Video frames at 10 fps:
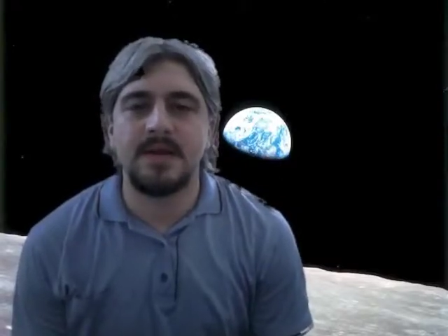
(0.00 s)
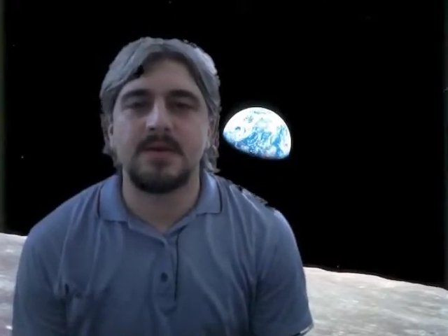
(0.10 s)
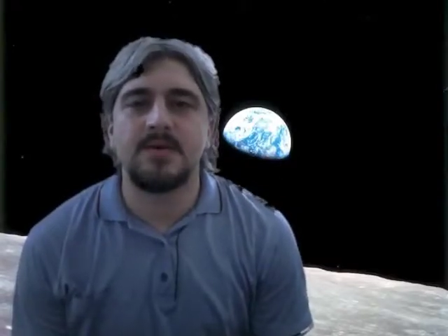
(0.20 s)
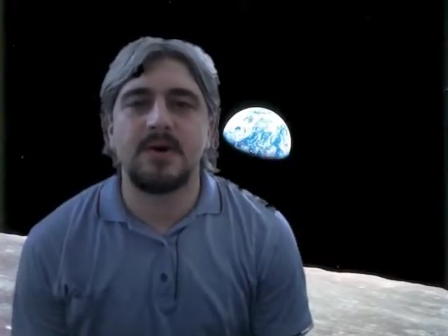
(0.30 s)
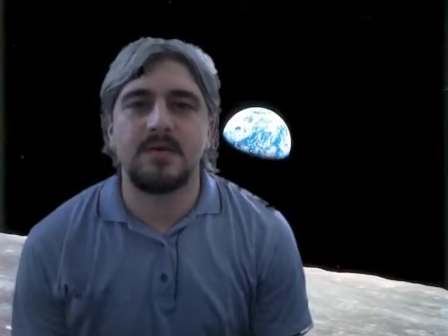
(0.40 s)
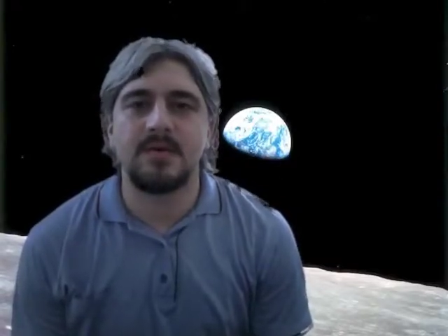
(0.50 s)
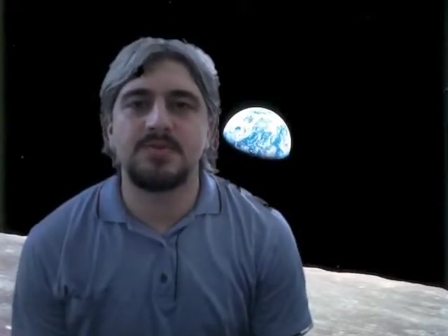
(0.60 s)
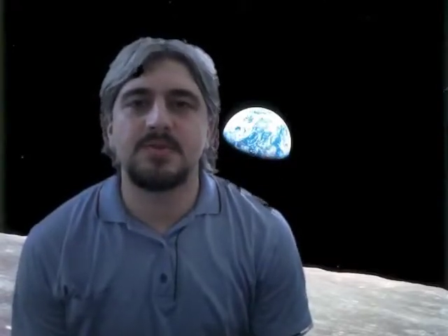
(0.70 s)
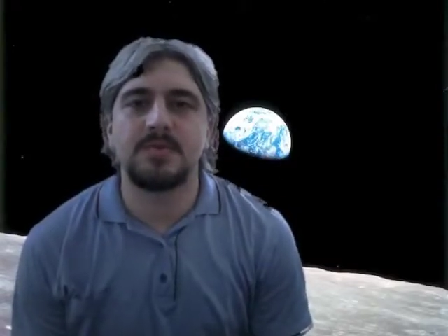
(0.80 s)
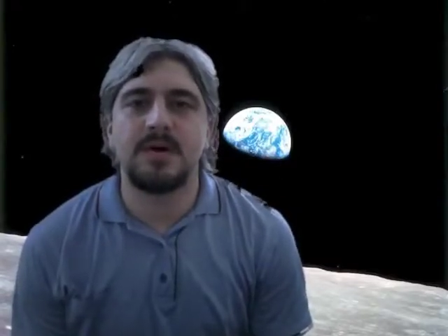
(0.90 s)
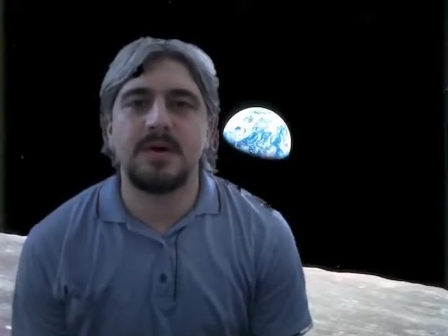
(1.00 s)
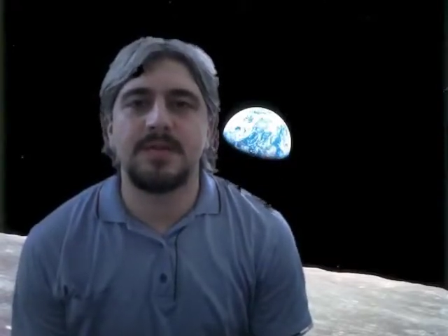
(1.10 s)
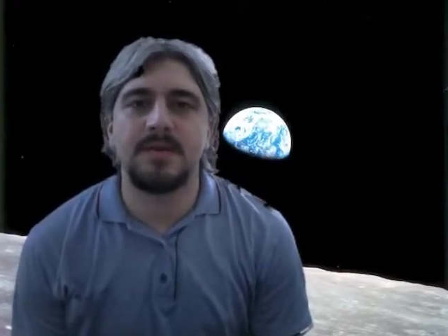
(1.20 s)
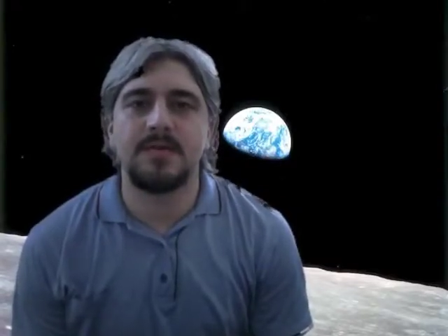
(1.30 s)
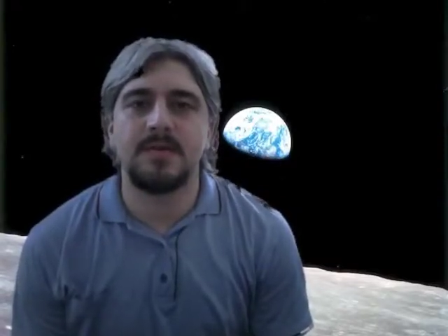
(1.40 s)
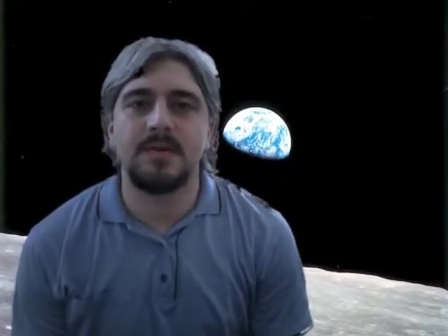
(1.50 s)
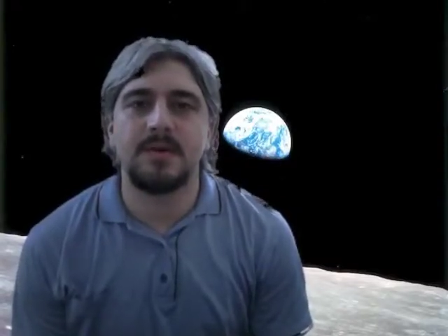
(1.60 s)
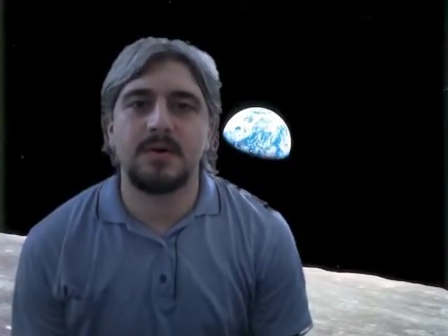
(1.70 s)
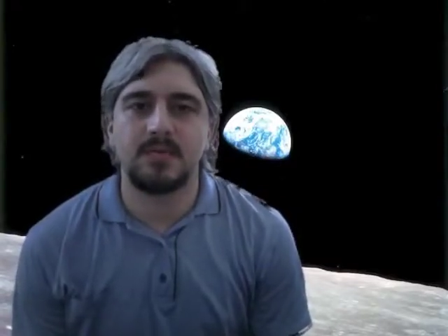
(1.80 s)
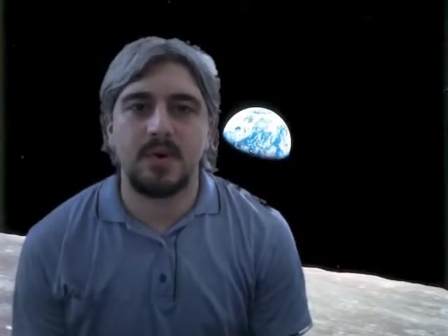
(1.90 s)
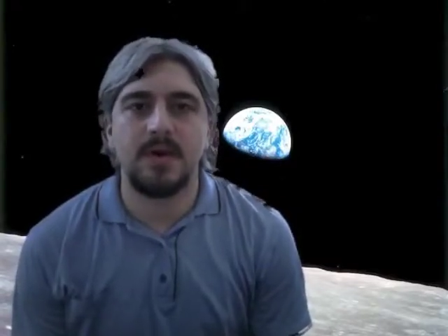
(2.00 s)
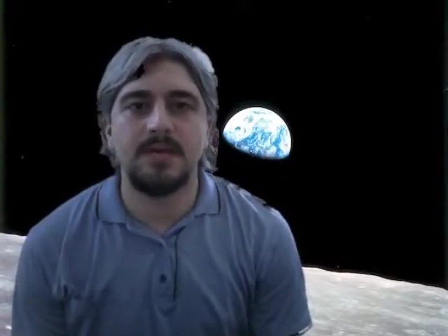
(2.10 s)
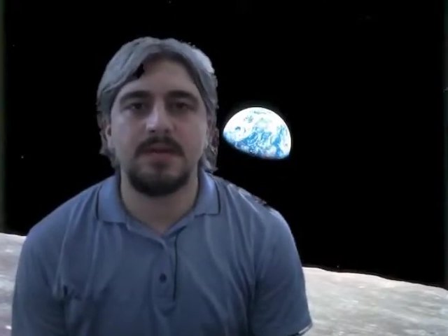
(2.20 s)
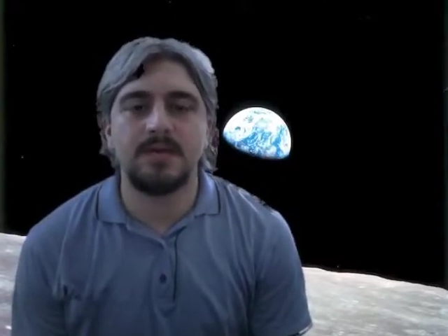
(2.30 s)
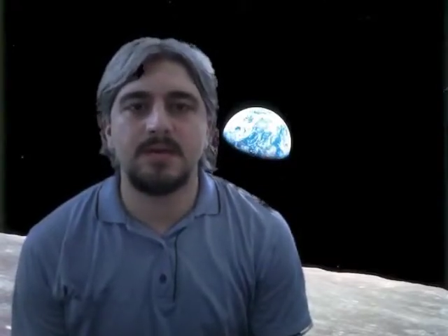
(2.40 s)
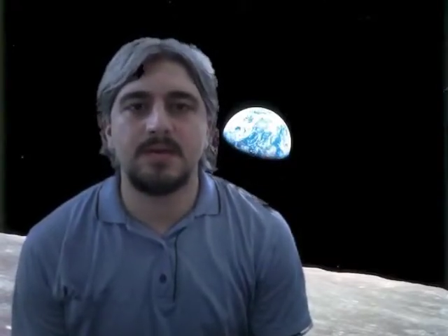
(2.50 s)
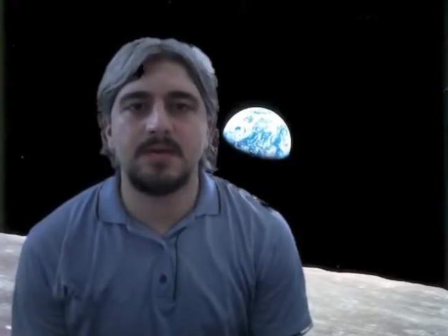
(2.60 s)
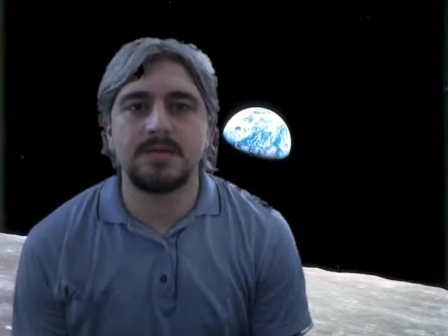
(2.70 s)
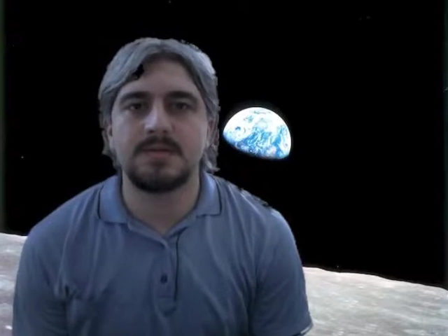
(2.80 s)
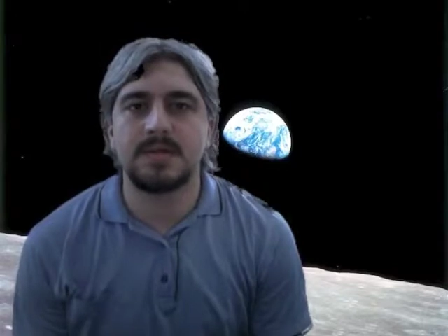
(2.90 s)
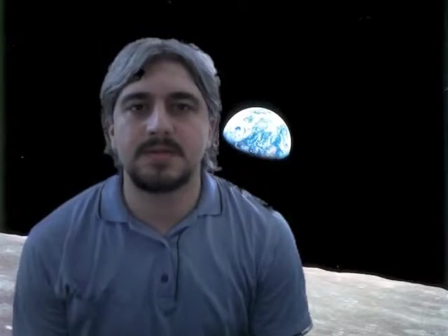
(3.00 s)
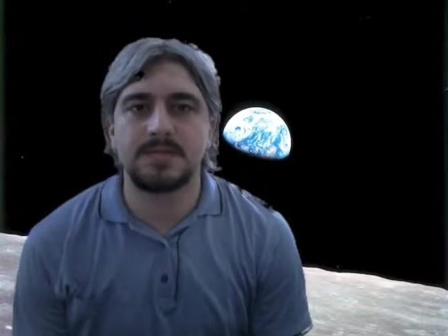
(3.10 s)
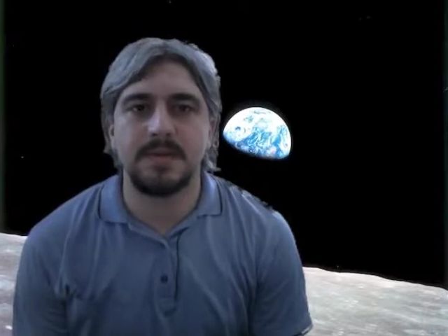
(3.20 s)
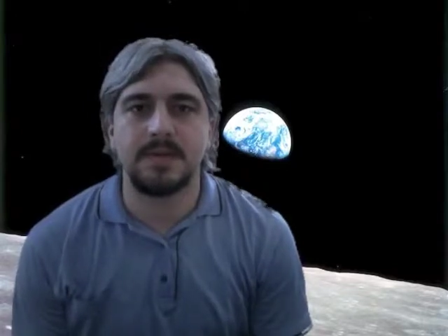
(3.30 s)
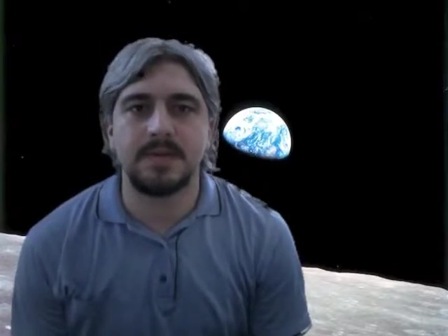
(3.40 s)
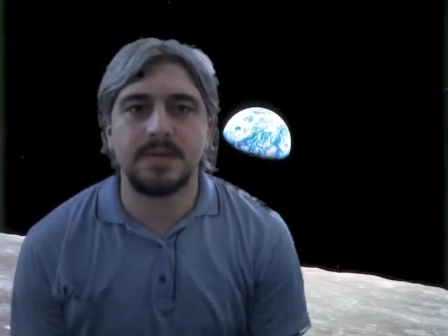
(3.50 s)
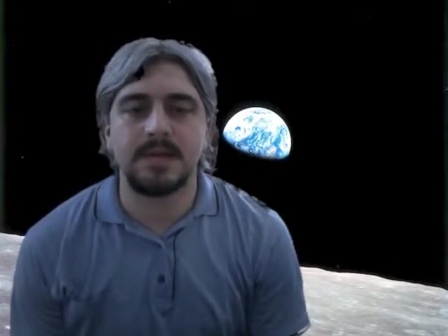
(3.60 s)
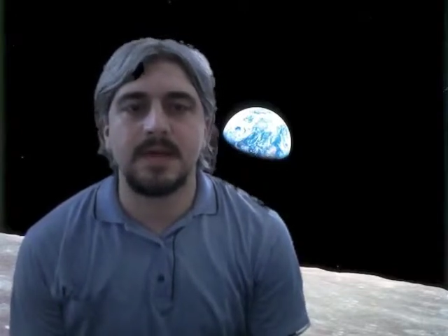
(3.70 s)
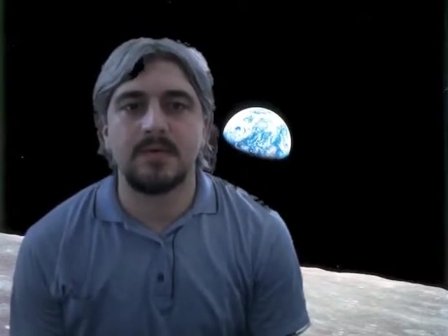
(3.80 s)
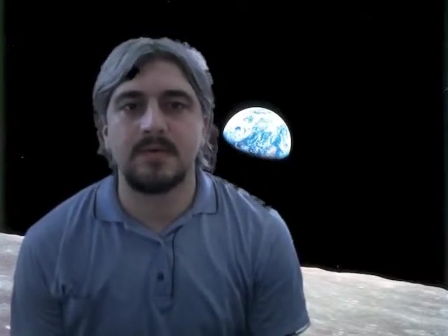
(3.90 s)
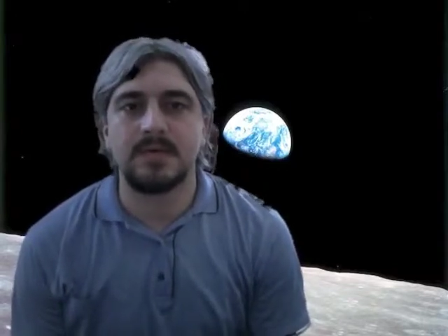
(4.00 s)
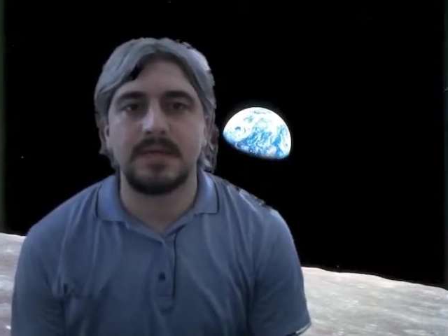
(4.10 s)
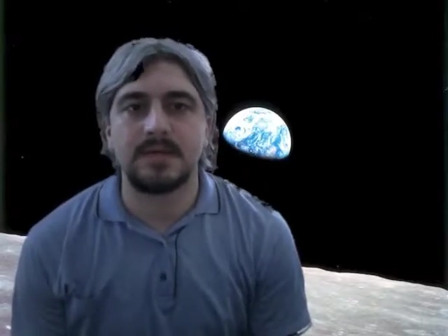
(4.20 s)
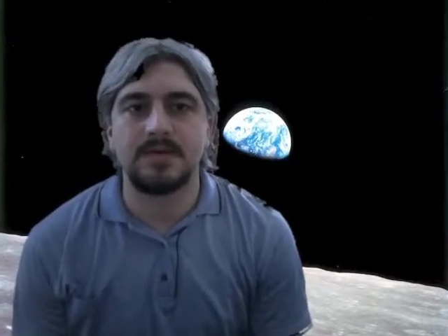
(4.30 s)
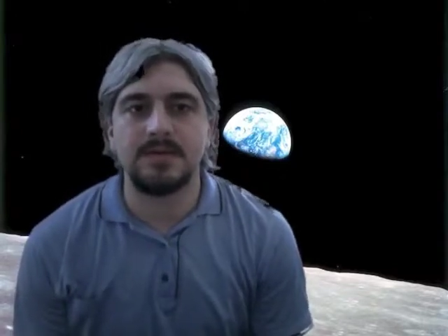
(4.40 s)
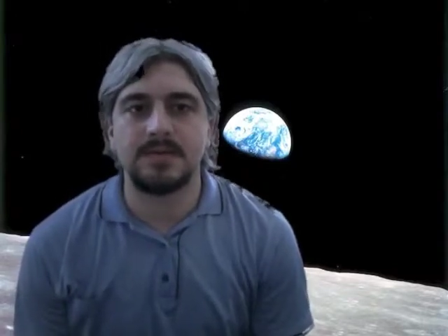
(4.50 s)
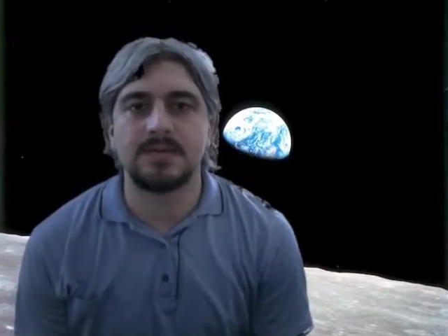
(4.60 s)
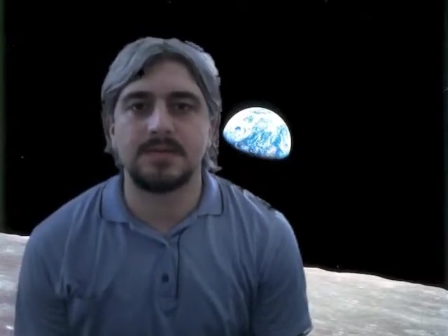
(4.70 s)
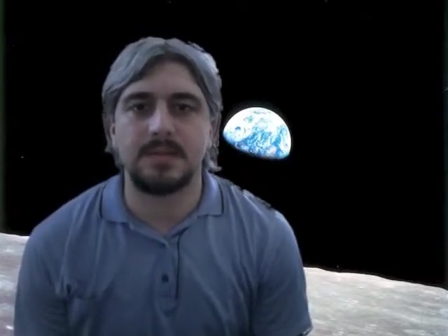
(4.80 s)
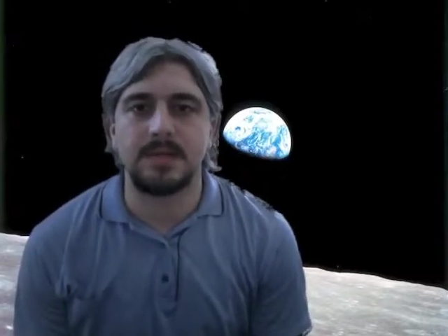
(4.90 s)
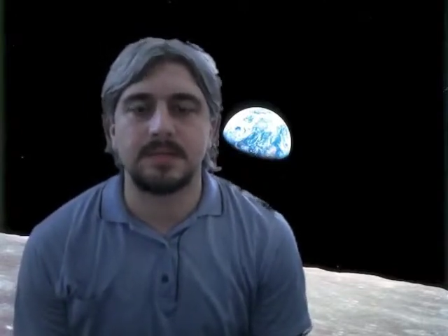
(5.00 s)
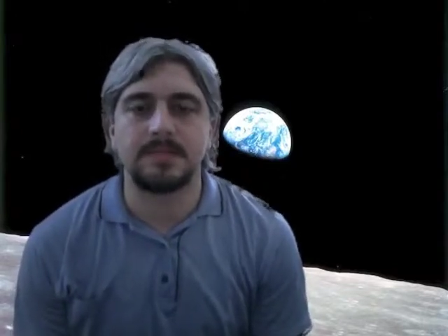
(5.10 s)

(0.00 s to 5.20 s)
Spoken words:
You are watching my theory about why the universe is expanding with increasing speed.